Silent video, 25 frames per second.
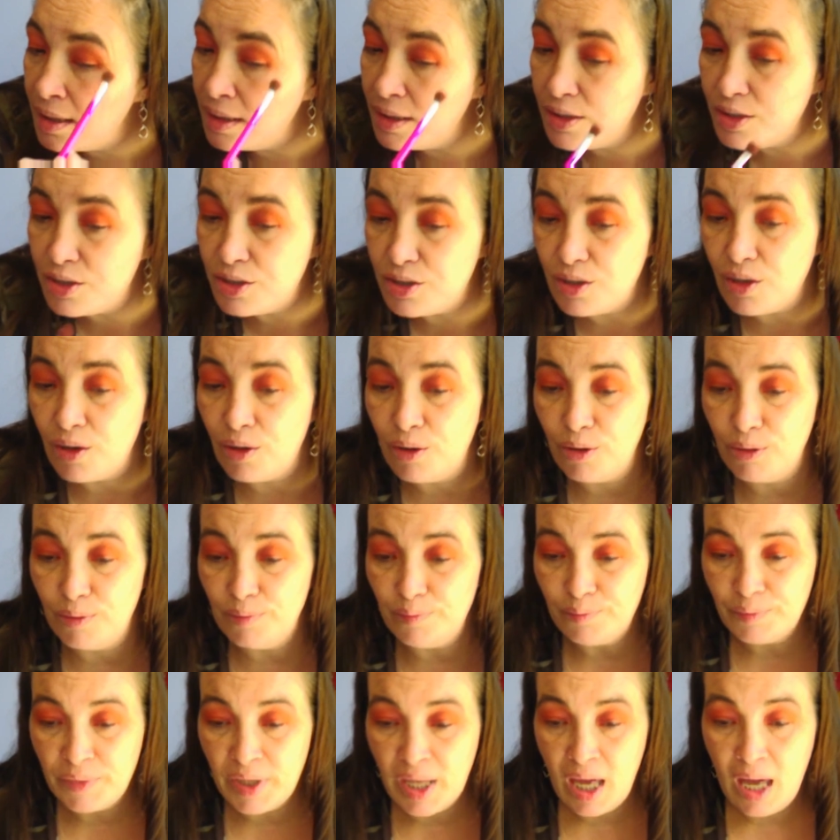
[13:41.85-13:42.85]
So,
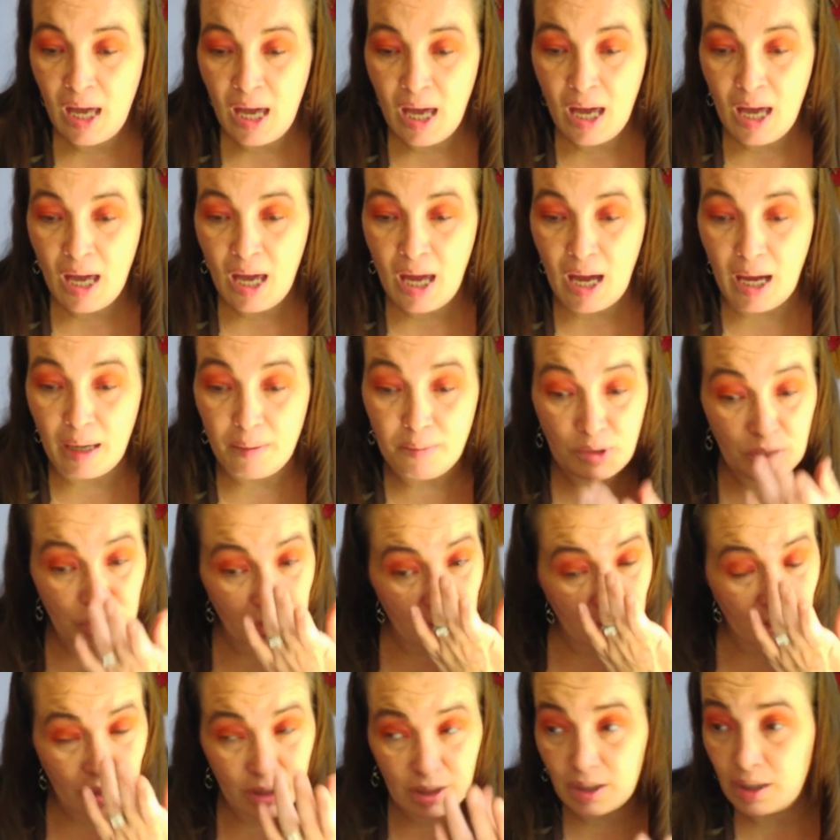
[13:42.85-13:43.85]
I'm
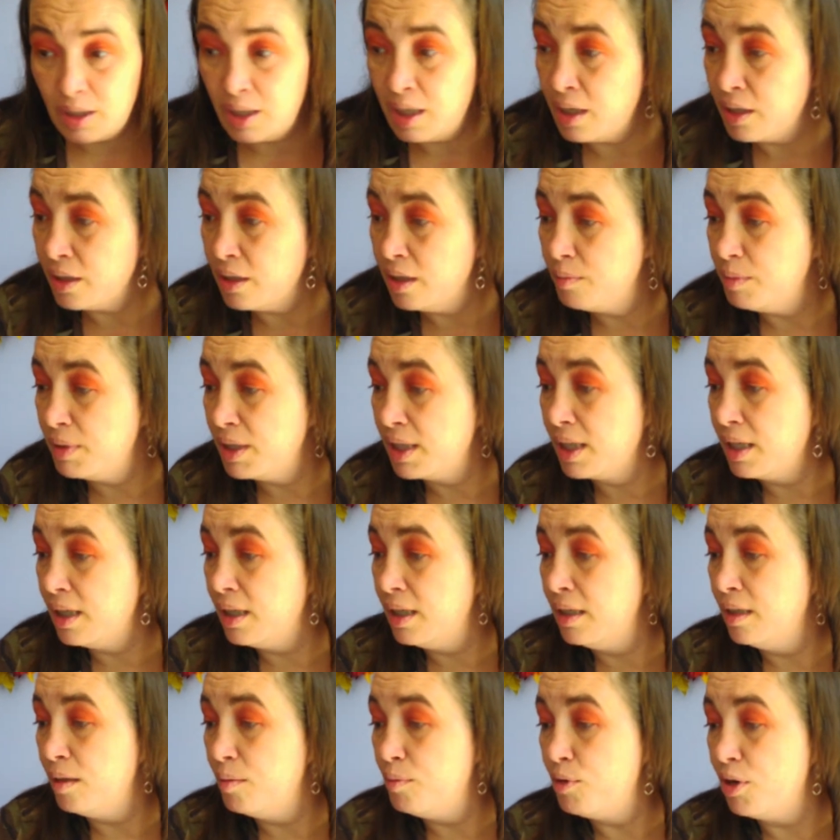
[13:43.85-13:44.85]
sure, here, let me
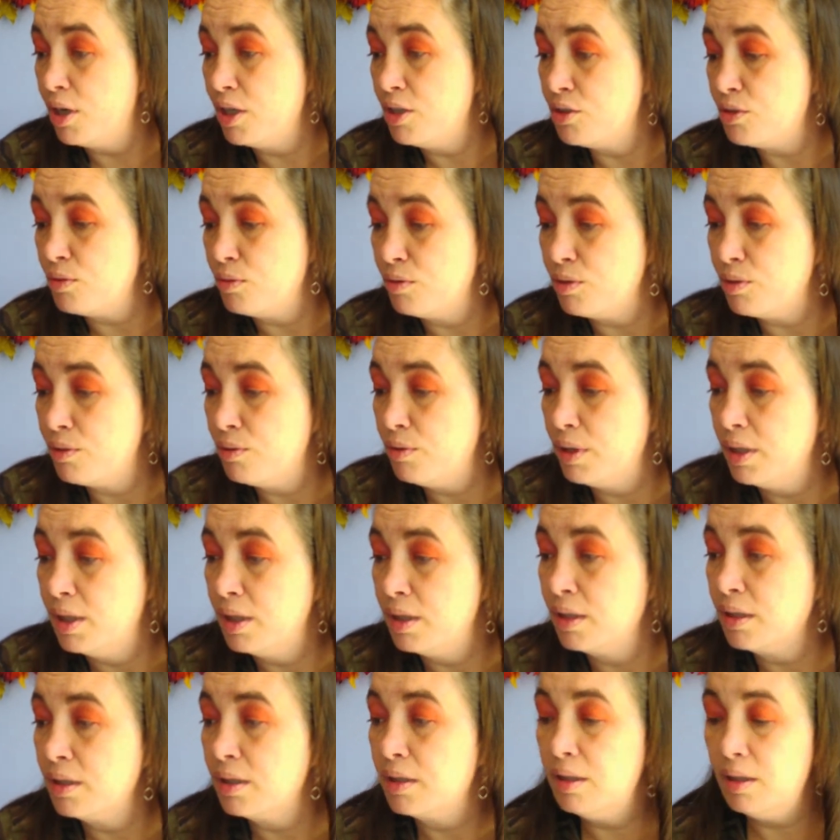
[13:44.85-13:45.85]
get a brush real
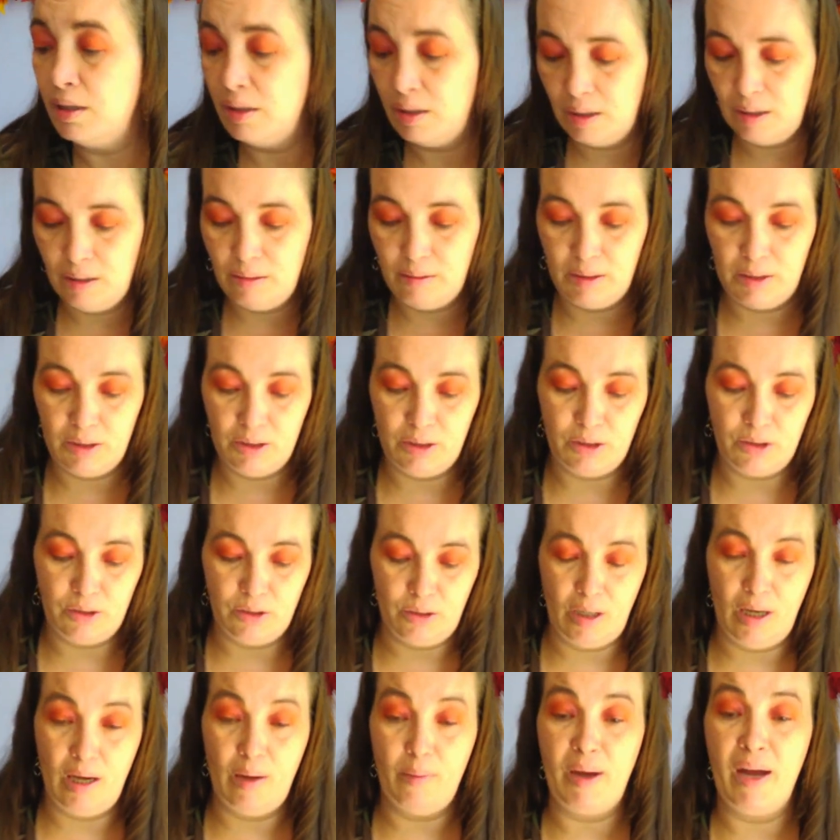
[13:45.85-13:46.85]
quick. Just
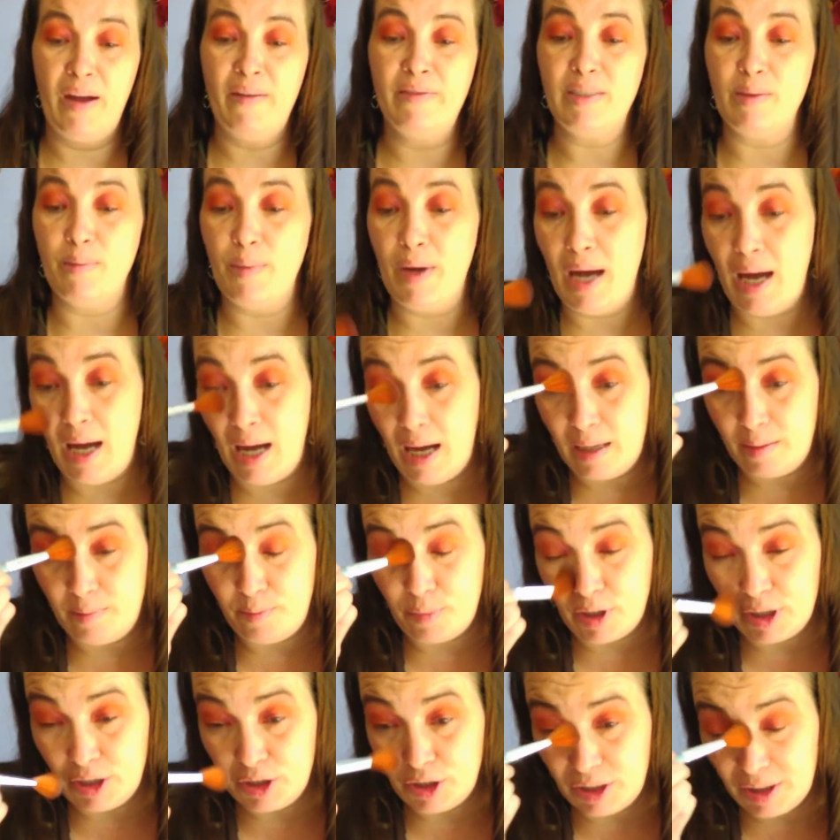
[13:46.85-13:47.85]
grab. I have some odd
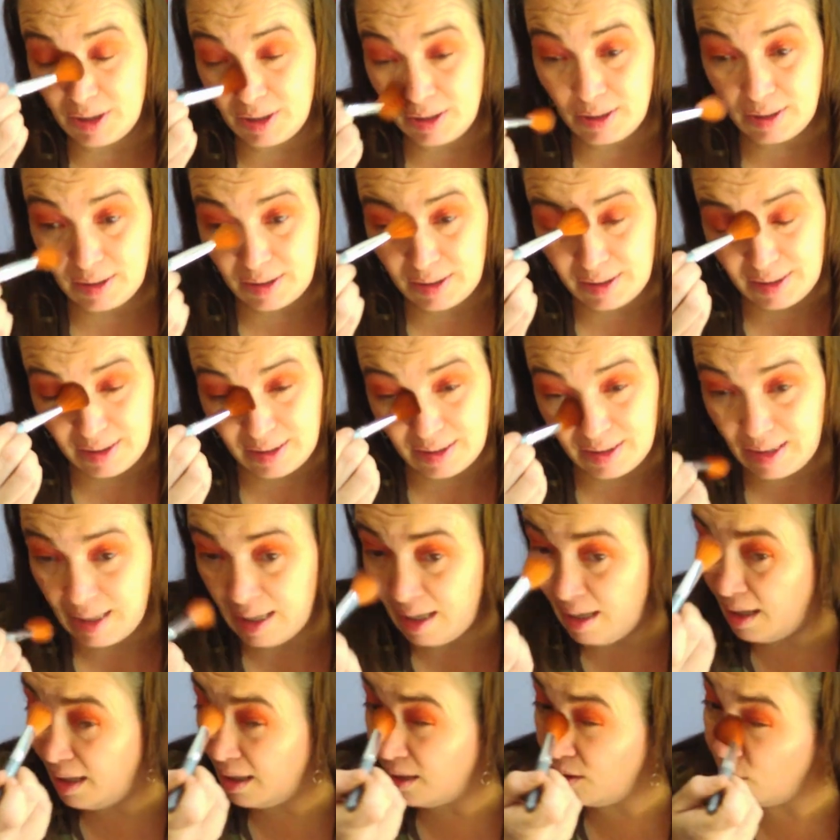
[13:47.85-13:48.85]
brushes
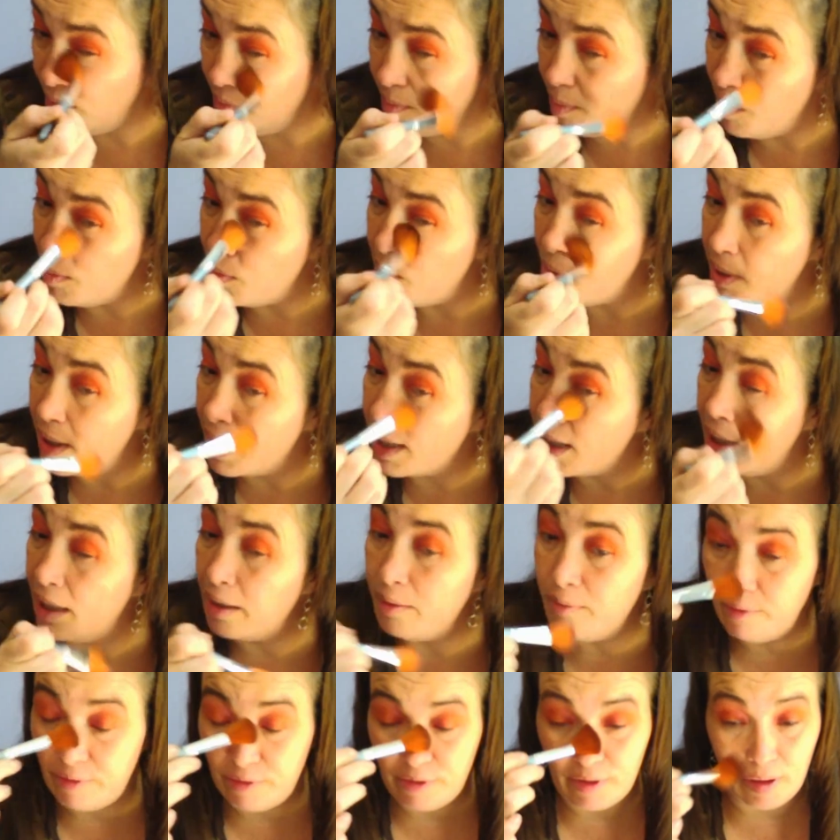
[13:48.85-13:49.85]
that I don't remember where I got
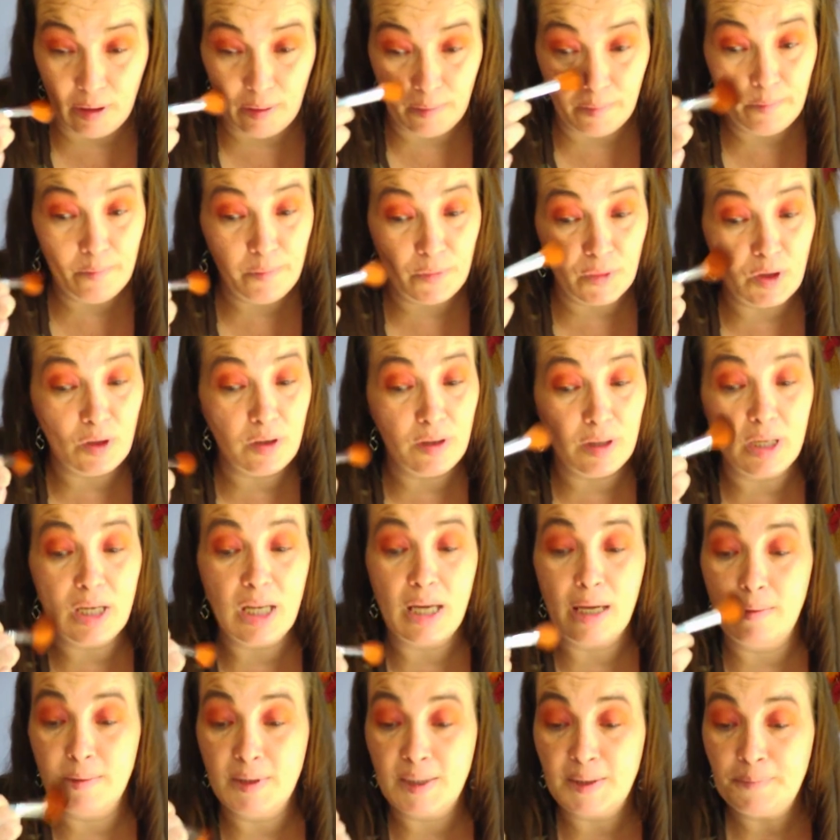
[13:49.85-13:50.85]
them from or the
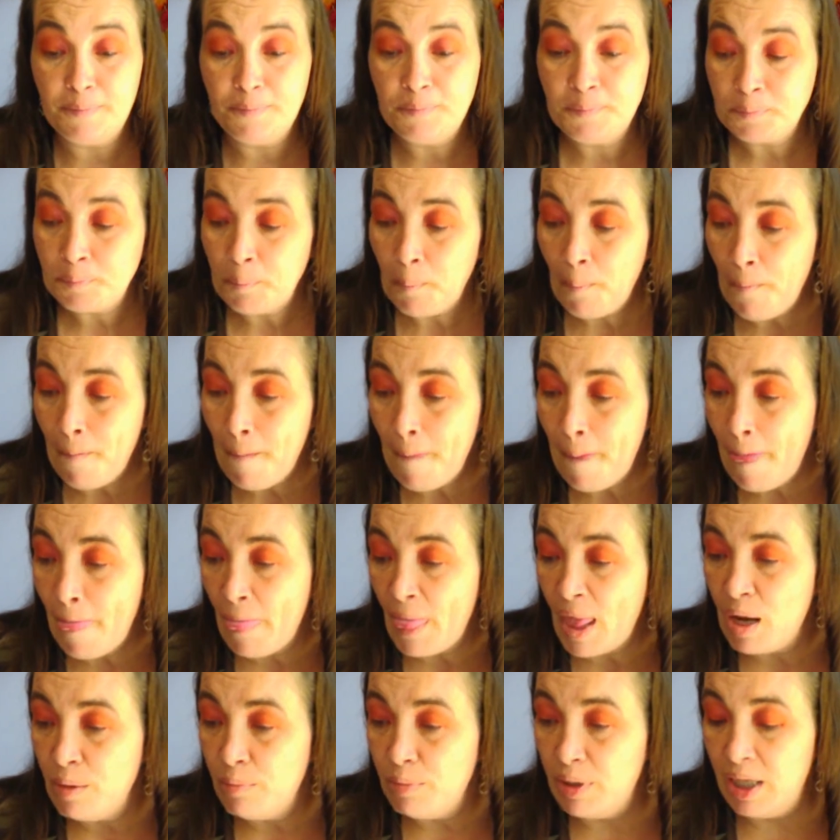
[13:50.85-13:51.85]
names.
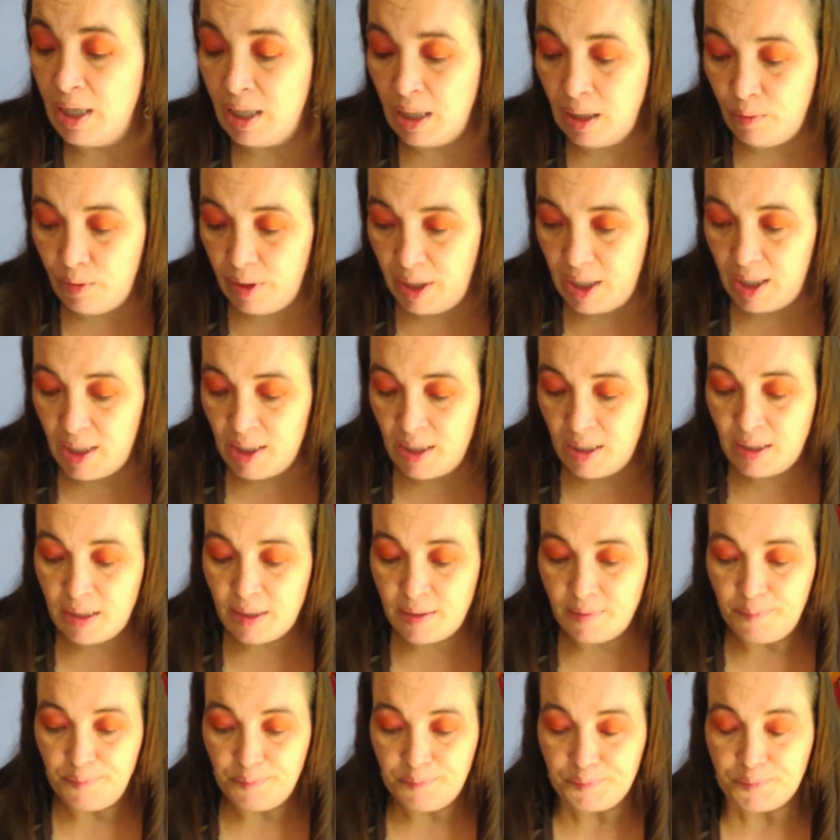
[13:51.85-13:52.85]
But anyways,